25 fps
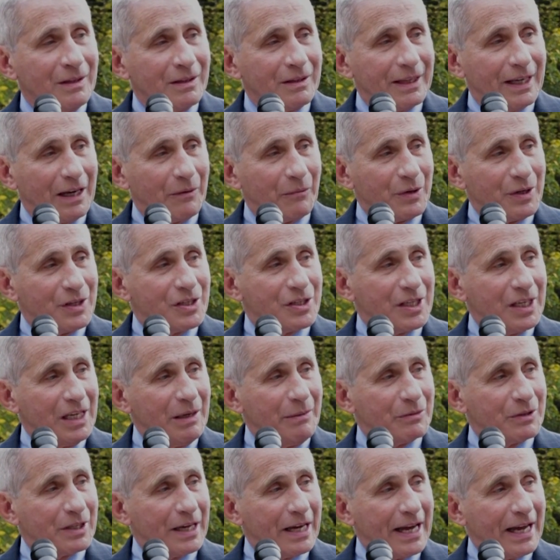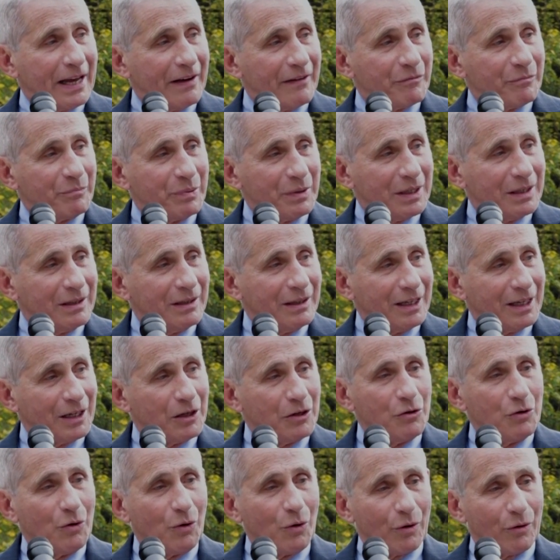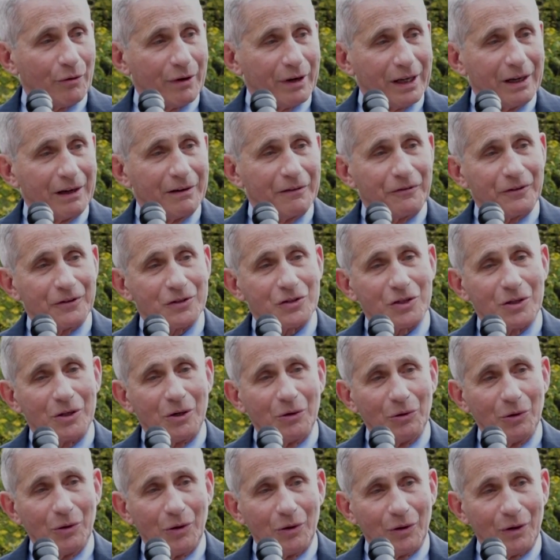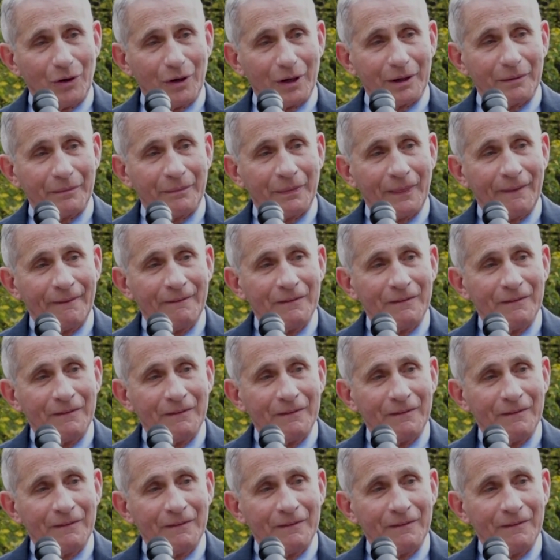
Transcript: that we seem to have been ignoring for so long,